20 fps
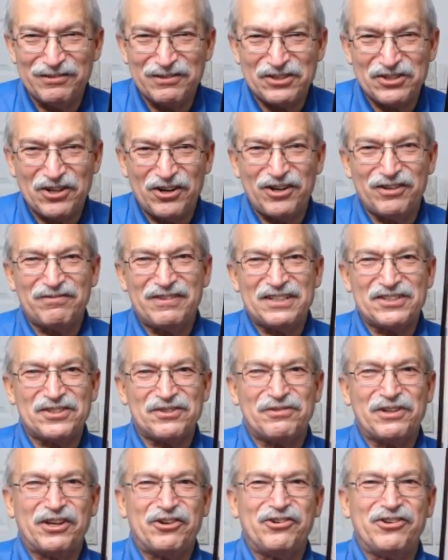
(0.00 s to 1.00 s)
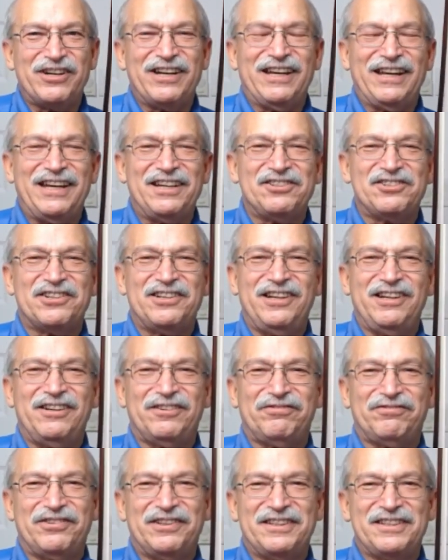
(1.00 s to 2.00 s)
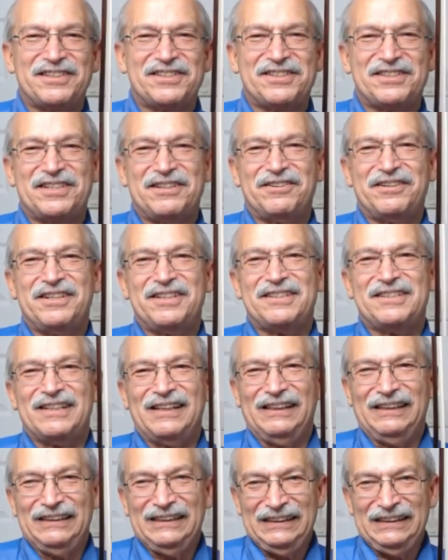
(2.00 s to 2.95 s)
who served as the recording engineer for this series